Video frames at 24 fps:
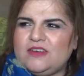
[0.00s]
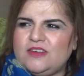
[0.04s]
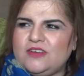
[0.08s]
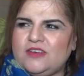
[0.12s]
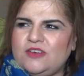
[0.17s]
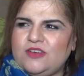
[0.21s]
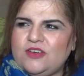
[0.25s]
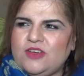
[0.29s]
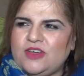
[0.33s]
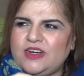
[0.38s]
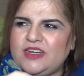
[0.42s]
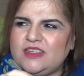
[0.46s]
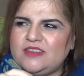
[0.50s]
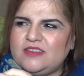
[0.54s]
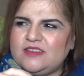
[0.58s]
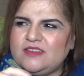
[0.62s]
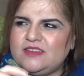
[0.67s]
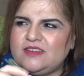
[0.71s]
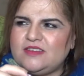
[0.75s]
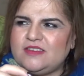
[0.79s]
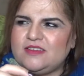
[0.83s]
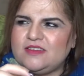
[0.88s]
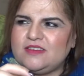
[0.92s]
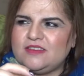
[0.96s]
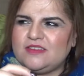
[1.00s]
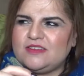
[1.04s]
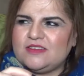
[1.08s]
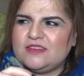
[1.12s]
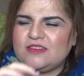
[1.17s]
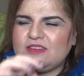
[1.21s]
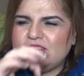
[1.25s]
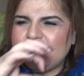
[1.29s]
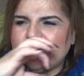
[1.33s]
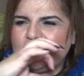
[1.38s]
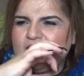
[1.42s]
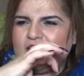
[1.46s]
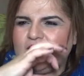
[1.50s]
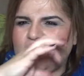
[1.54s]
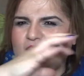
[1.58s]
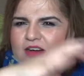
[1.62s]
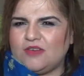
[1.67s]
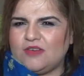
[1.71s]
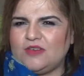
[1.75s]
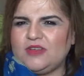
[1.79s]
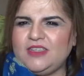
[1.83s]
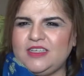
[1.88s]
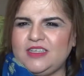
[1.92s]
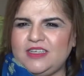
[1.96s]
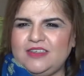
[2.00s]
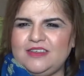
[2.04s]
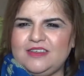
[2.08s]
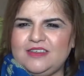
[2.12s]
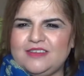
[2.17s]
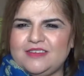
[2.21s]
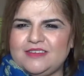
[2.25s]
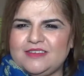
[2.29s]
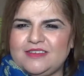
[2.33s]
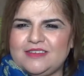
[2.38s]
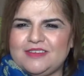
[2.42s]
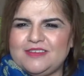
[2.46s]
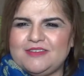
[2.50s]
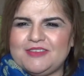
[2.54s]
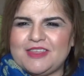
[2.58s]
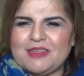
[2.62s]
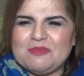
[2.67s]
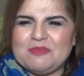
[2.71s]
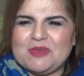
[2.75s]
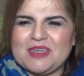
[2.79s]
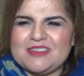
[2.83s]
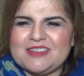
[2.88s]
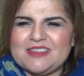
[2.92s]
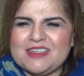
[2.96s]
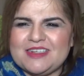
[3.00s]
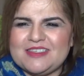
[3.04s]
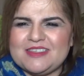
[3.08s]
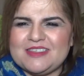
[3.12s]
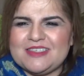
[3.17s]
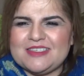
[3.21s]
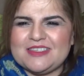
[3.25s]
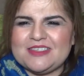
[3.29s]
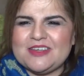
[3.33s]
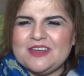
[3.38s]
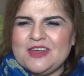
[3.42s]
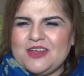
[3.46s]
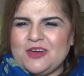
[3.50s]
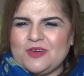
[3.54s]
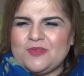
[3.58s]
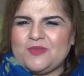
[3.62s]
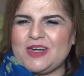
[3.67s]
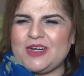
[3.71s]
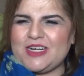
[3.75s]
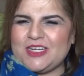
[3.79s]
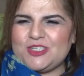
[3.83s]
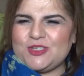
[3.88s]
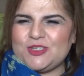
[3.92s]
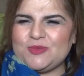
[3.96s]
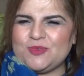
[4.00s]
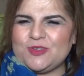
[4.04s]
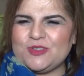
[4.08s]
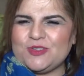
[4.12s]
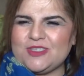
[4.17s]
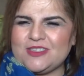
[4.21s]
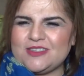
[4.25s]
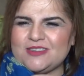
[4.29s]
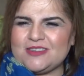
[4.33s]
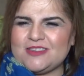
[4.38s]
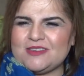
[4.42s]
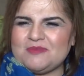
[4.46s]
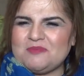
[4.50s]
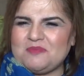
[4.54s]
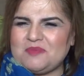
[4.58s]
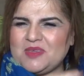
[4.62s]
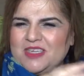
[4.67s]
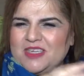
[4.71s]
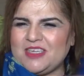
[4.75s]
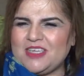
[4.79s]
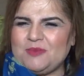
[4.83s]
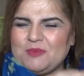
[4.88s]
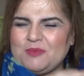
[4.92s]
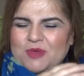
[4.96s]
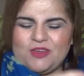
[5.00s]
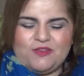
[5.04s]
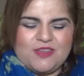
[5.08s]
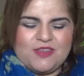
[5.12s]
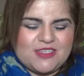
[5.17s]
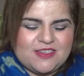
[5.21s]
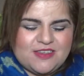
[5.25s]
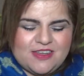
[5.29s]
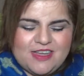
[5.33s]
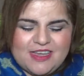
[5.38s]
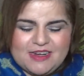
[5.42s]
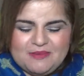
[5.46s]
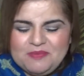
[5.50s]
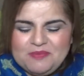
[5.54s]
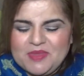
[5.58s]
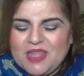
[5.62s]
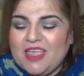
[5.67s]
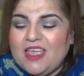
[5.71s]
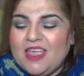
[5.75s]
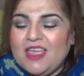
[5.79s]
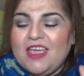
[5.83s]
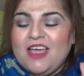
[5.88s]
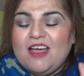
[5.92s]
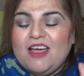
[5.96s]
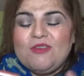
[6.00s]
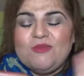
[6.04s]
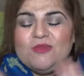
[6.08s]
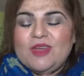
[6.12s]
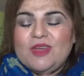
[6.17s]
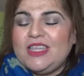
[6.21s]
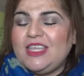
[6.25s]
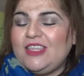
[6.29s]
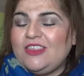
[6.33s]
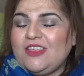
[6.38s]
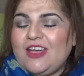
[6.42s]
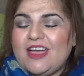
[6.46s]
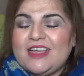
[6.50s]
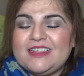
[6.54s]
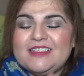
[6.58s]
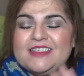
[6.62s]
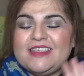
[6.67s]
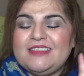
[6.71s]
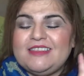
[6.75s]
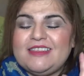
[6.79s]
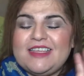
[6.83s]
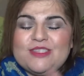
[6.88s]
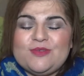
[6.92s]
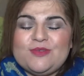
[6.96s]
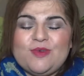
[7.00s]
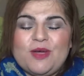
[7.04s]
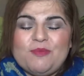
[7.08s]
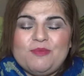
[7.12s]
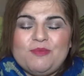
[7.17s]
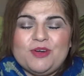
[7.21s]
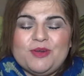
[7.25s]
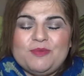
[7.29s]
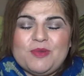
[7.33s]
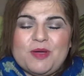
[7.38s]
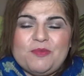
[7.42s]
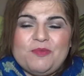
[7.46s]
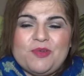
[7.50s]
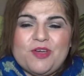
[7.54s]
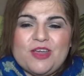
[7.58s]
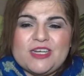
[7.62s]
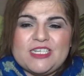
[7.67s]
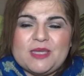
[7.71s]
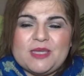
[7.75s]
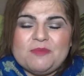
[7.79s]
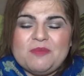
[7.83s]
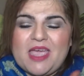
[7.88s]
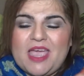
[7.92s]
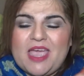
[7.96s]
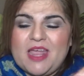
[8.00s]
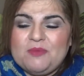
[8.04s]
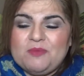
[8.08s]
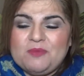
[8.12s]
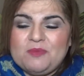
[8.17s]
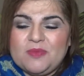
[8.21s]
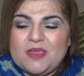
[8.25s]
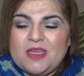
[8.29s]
not as corally, if that makes any sense, running towards the pinky mauvey side. Really liked it. That's why I put it in my Project Pan,